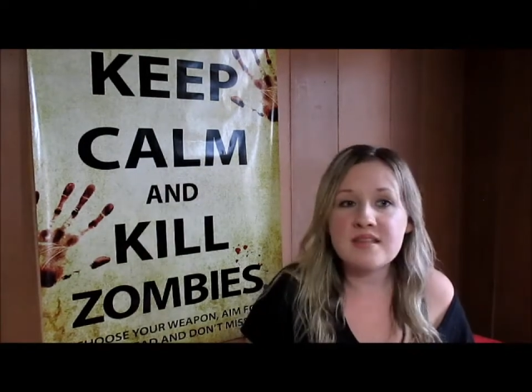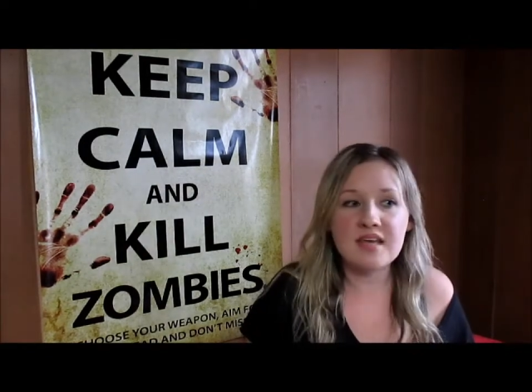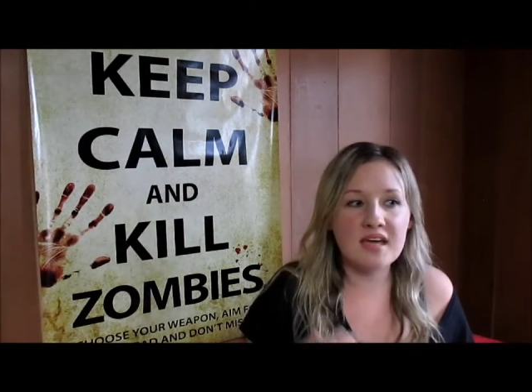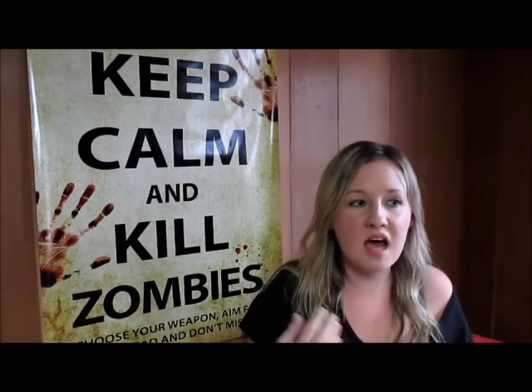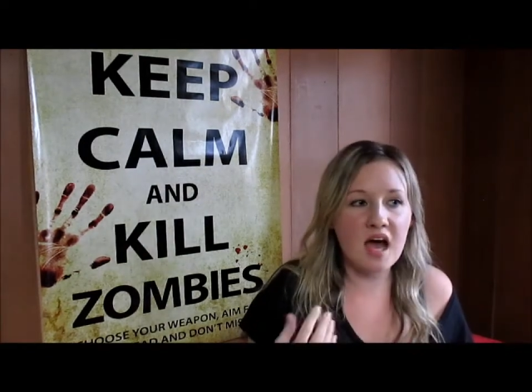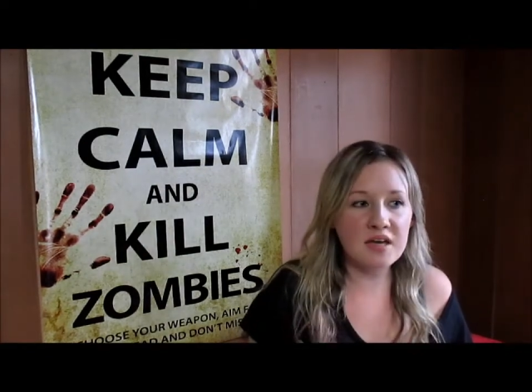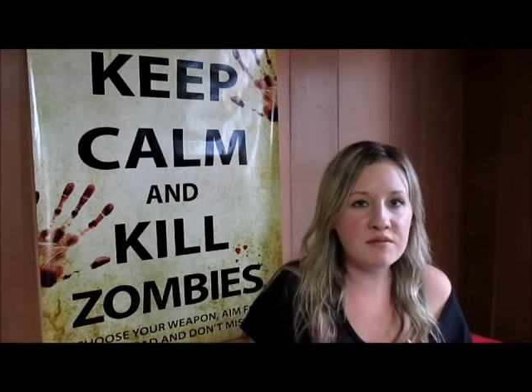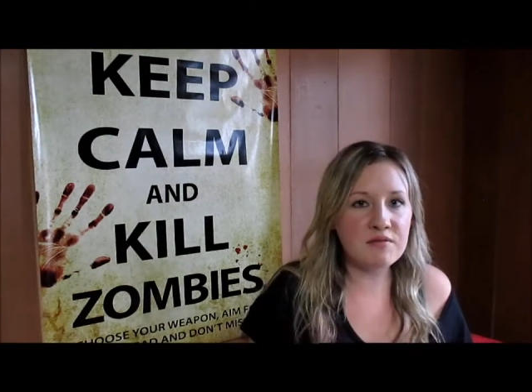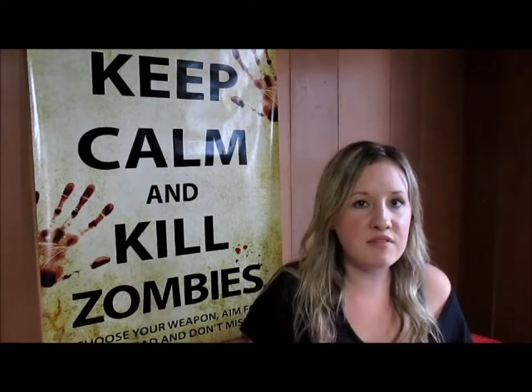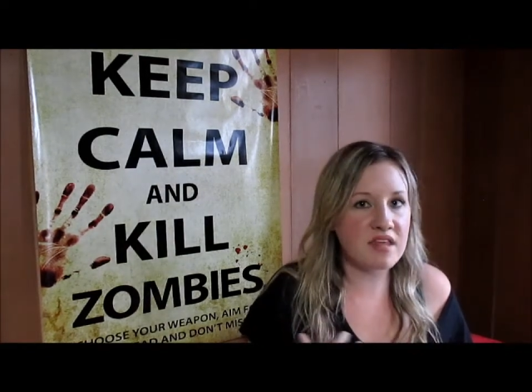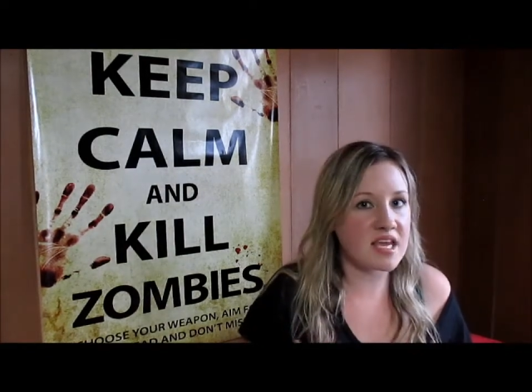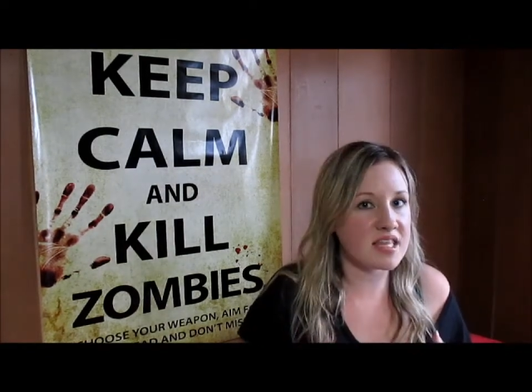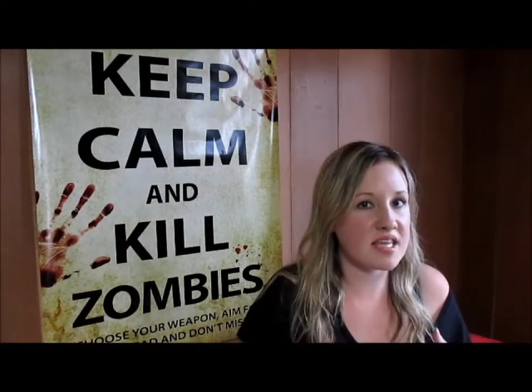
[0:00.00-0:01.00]
they kind of
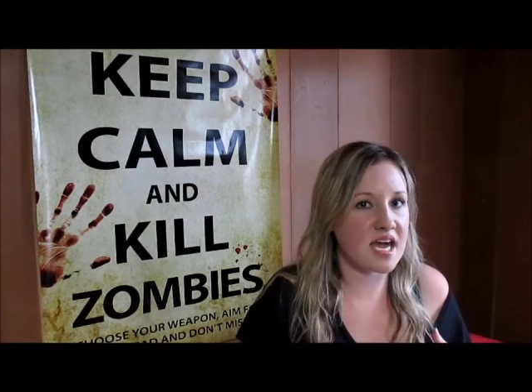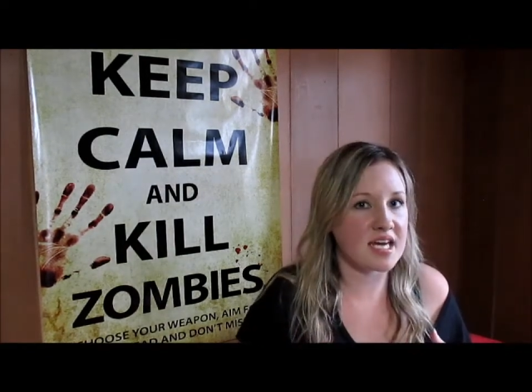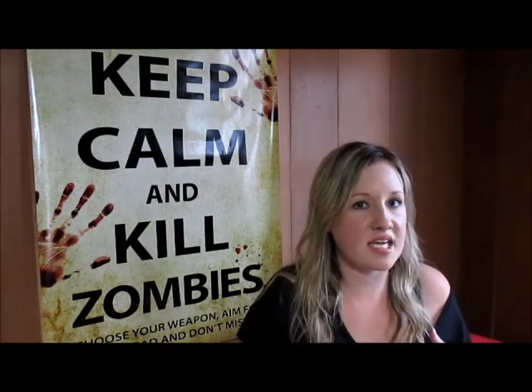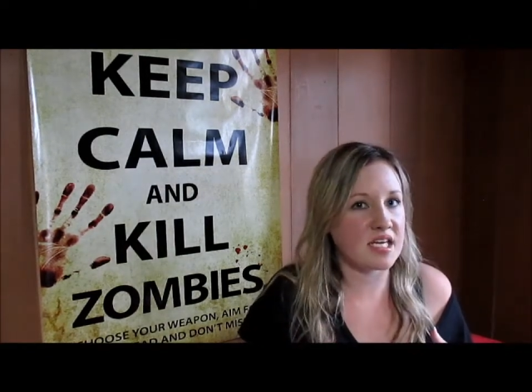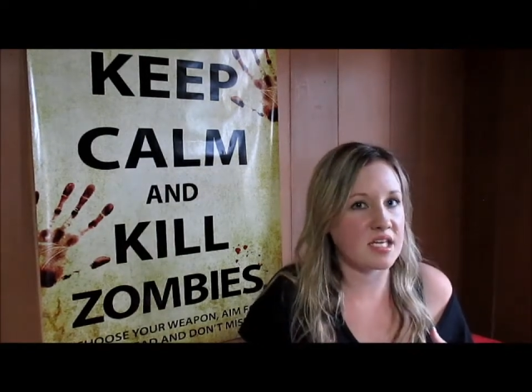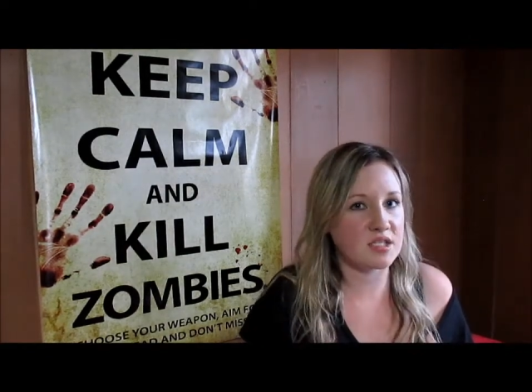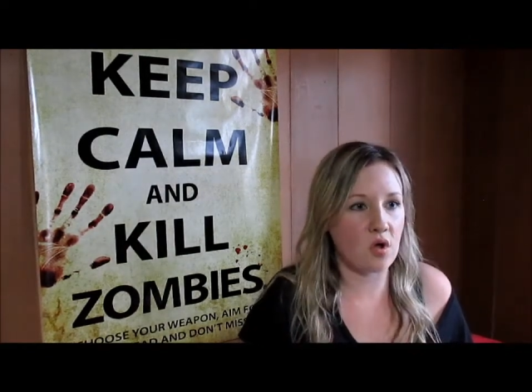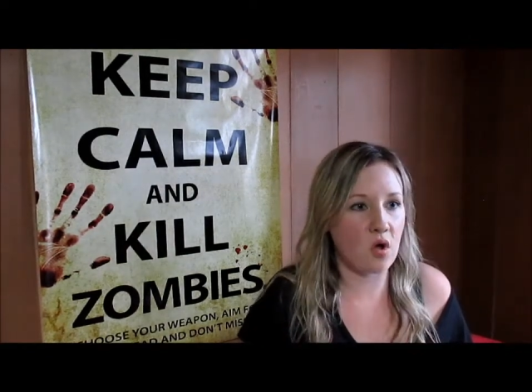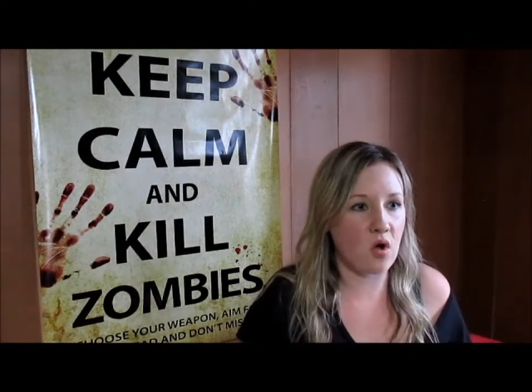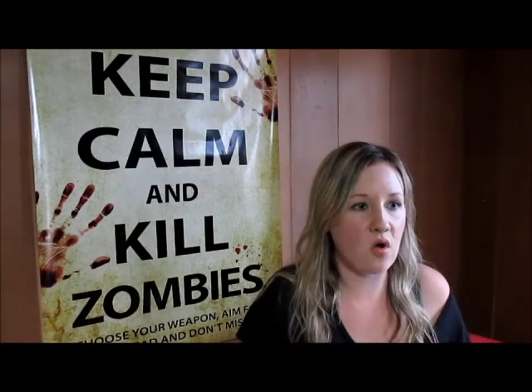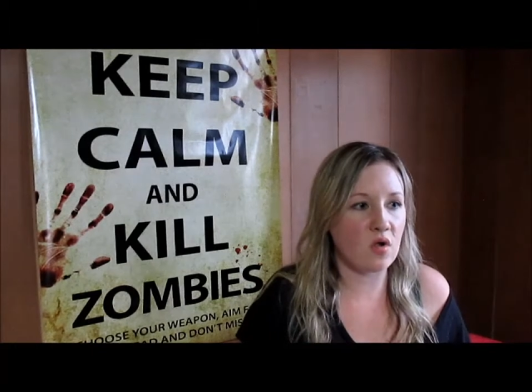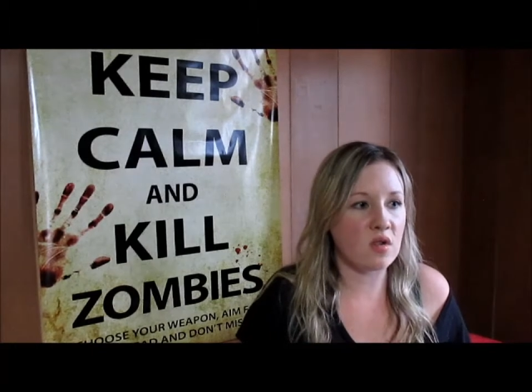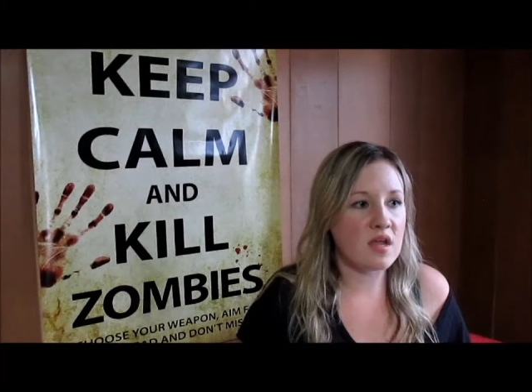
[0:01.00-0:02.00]
think that it is
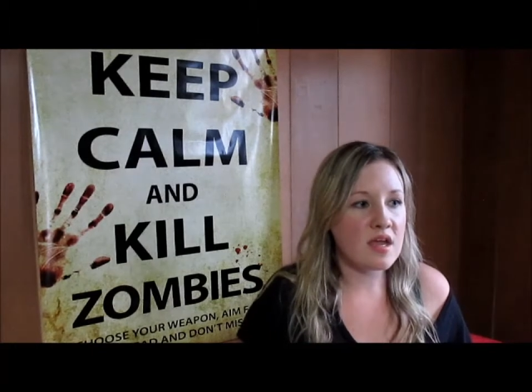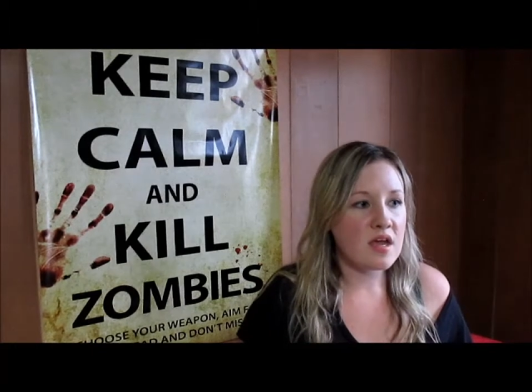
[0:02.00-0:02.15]
all,